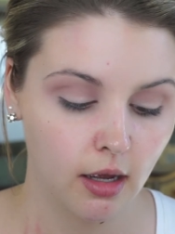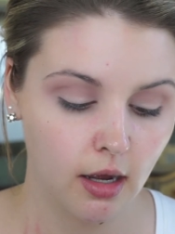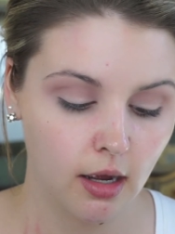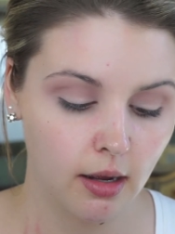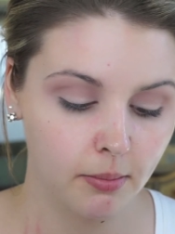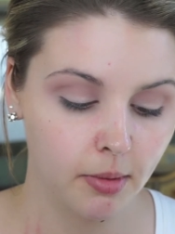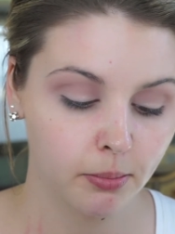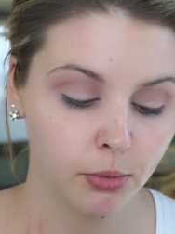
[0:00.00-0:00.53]

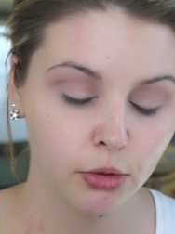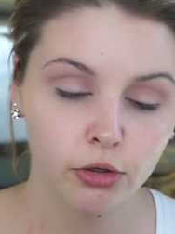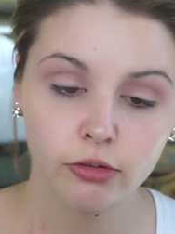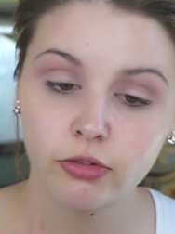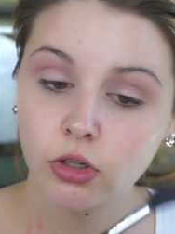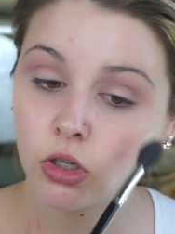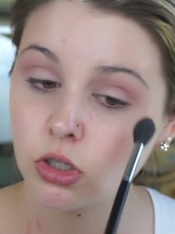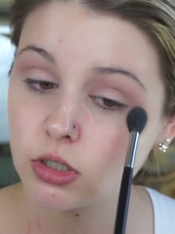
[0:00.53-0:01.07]

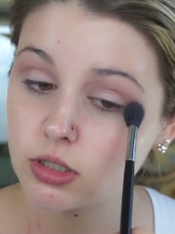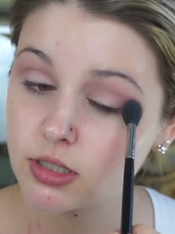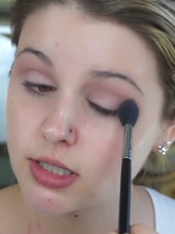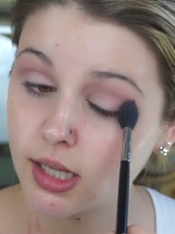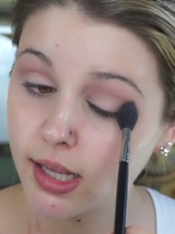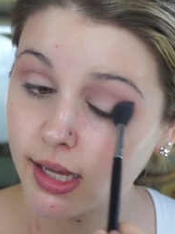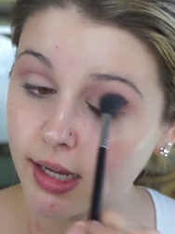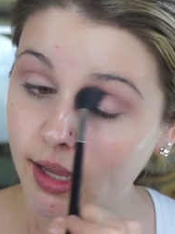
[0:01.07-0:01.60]
approvals,
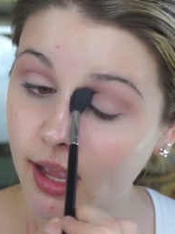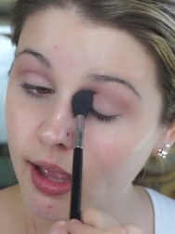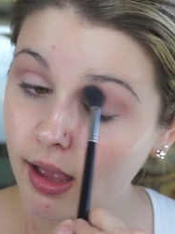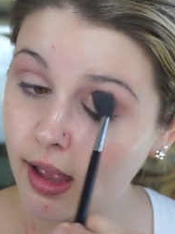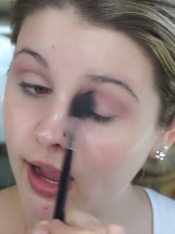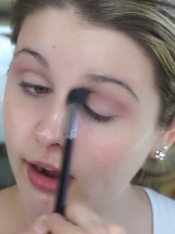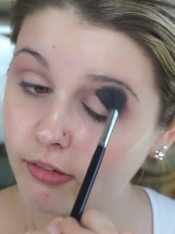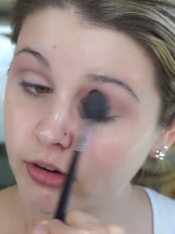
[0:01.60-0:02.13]
like
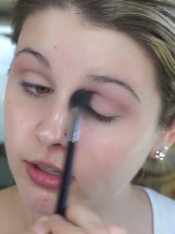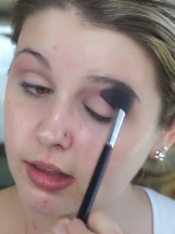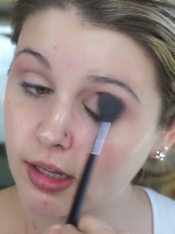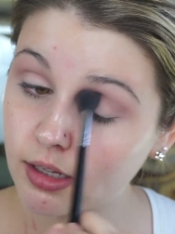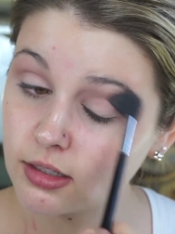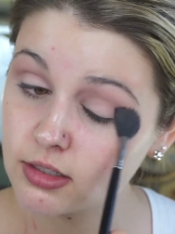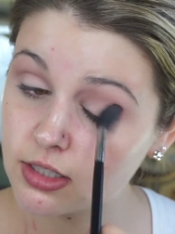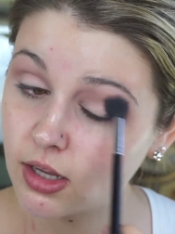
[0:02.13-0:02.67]

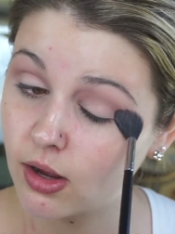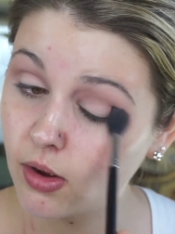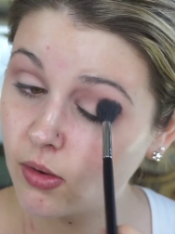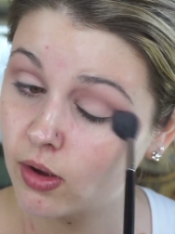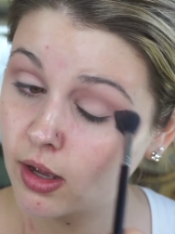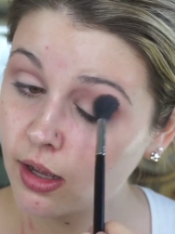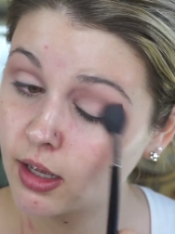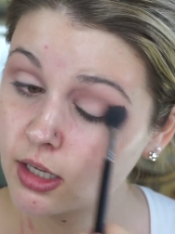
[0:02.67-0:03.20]
everything.
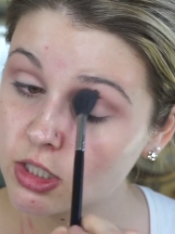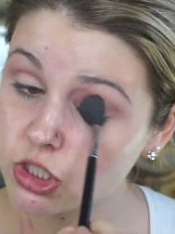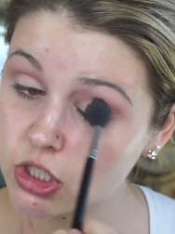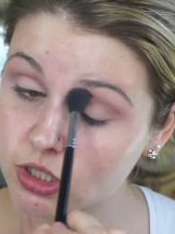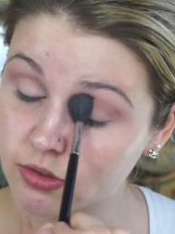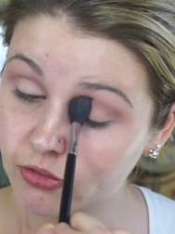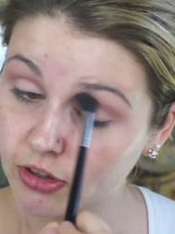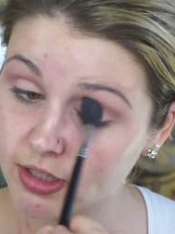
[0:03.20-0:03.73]
So
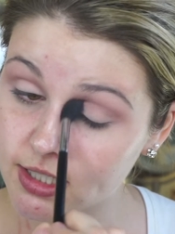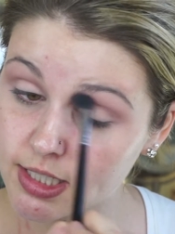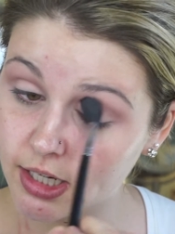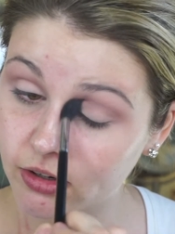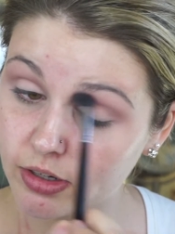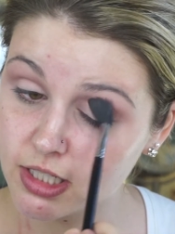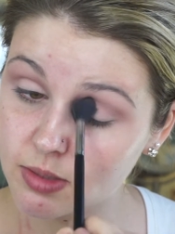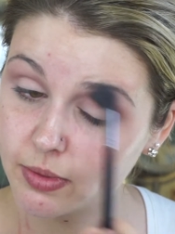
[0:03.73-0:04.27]
just for the
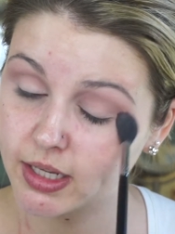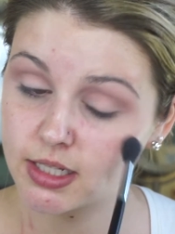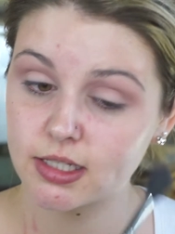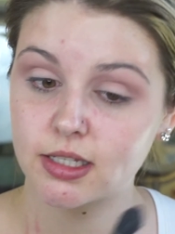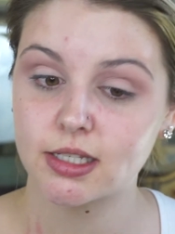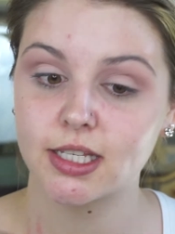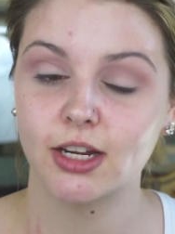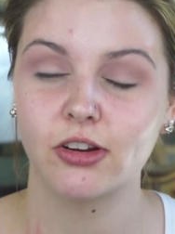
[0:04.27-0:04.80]
series, because
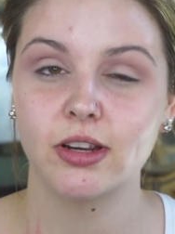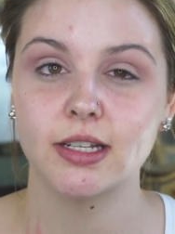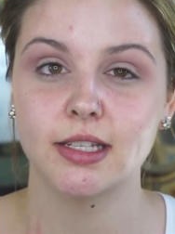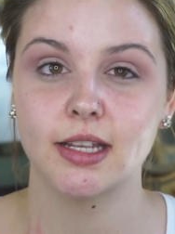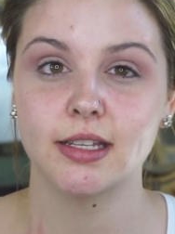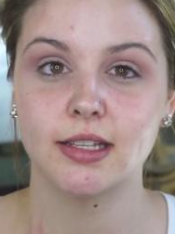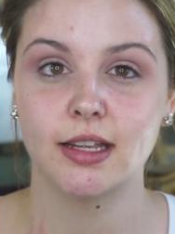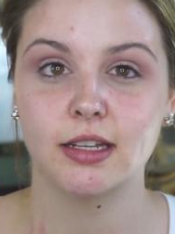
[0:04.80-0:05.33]
the series
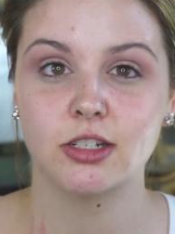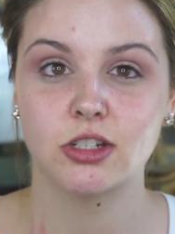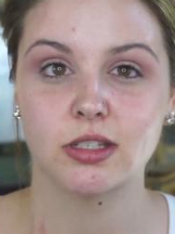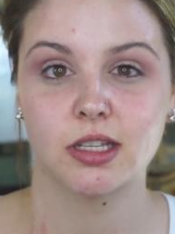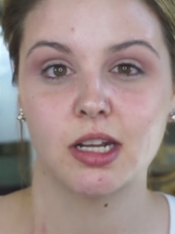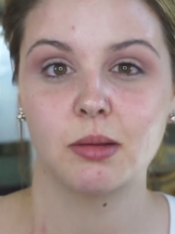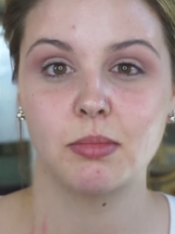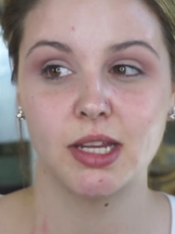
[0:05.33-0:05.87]
isn't
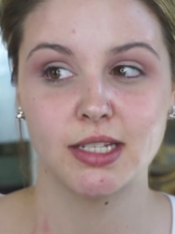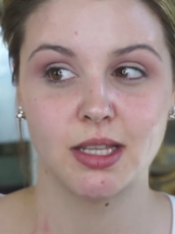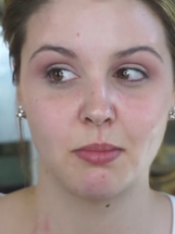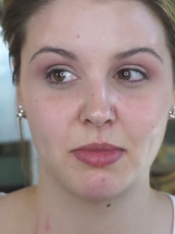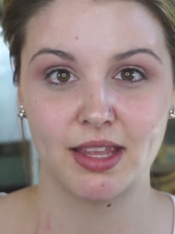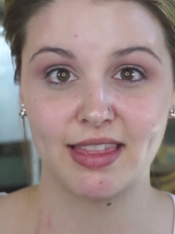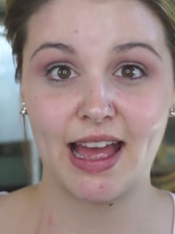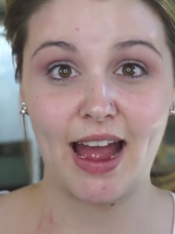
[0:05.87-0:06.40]
just going to be
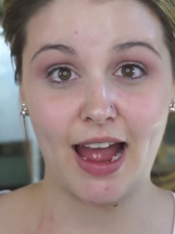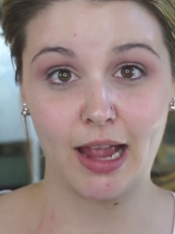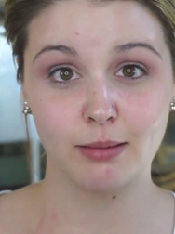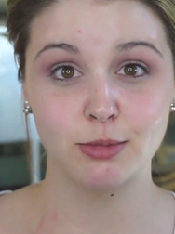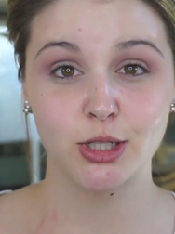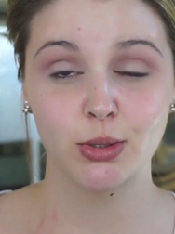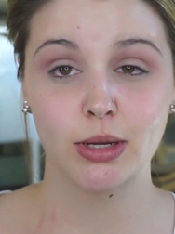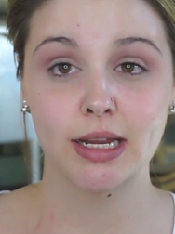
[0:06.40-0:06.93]
something that
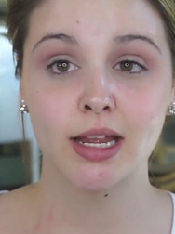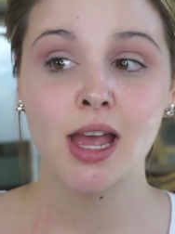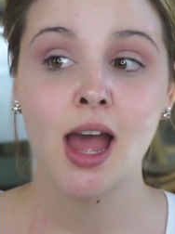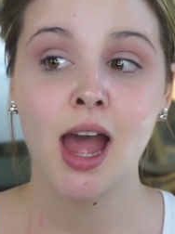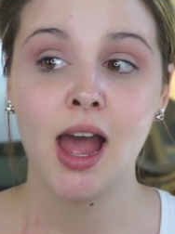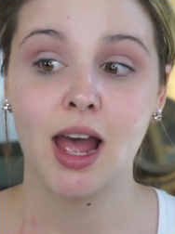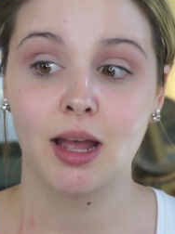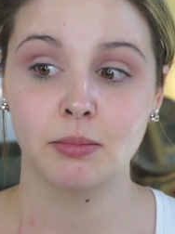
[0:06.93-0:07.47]
I'm doing.
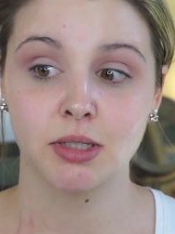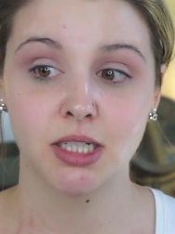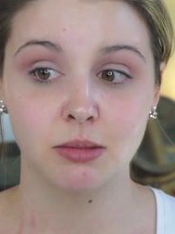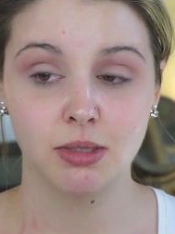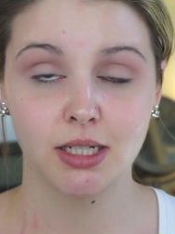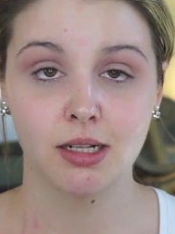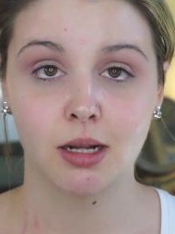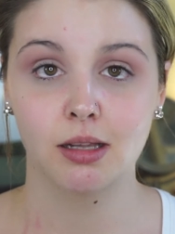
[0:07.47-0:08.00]
I'm going to
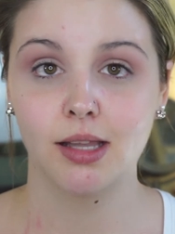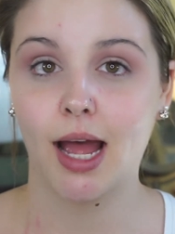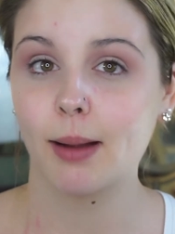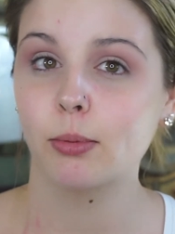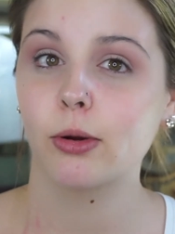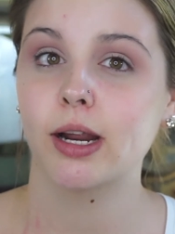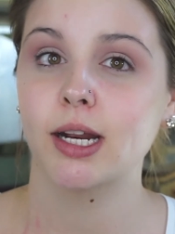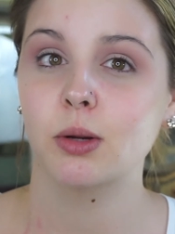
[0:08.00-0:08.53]
be
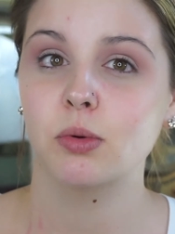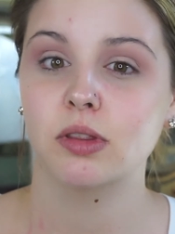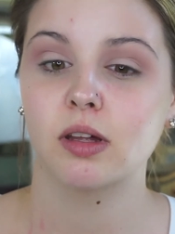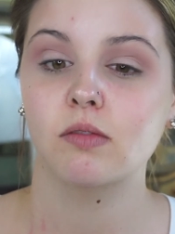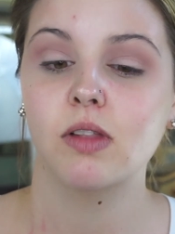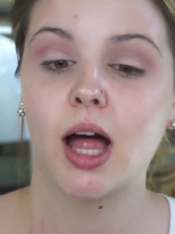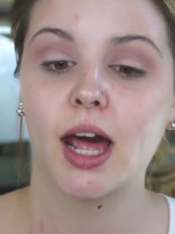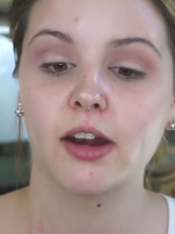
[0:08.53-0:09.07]
collaborating with
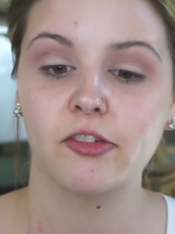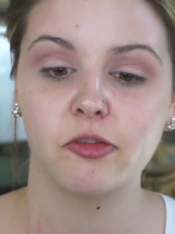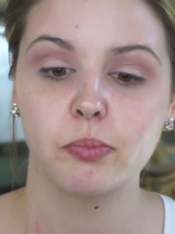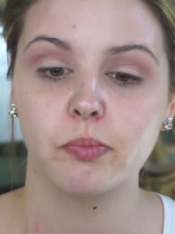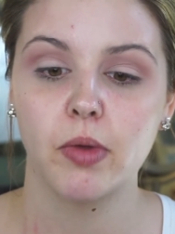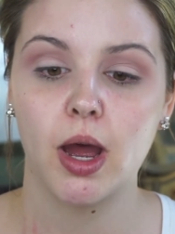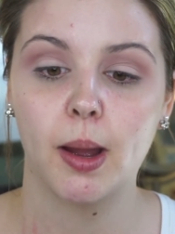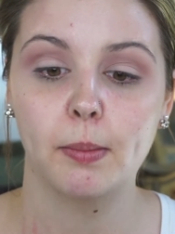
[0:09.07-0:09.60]
a lot
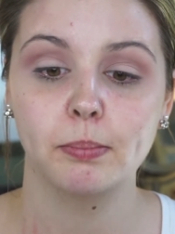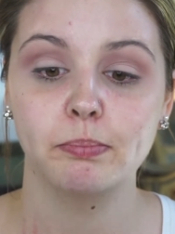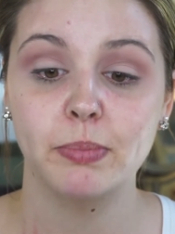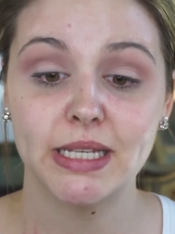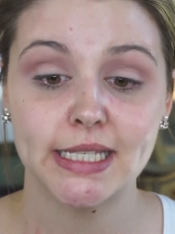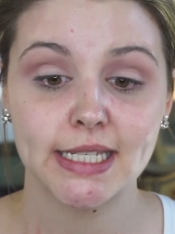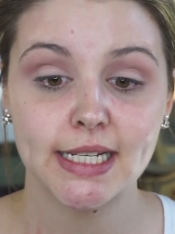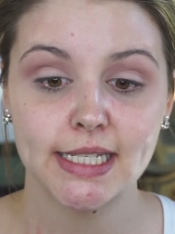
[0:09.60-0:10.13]
of
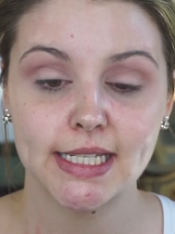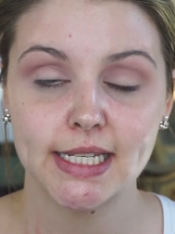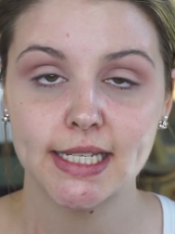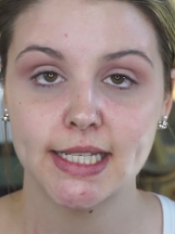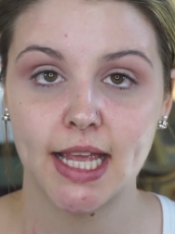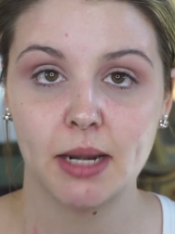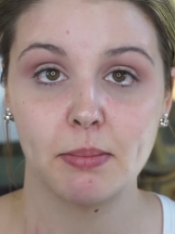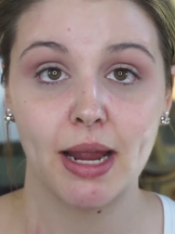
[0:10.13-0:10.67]

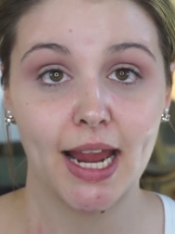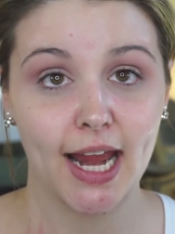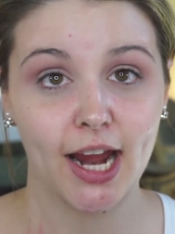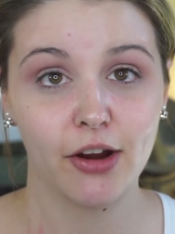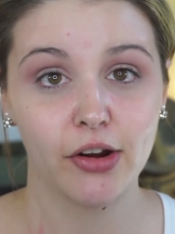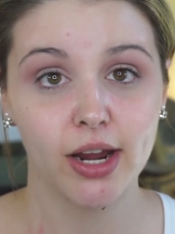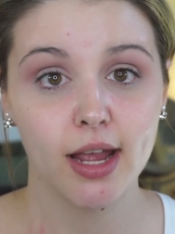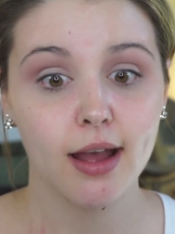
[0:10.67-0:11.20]
businesses in my
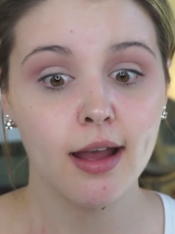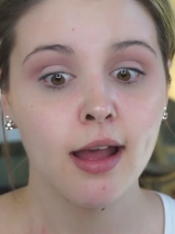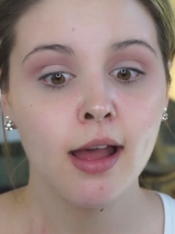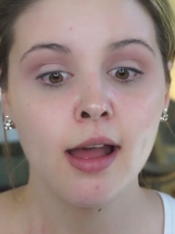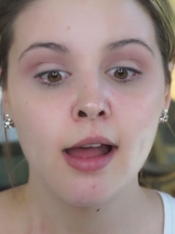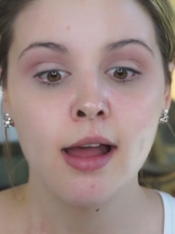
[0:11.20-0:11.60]
area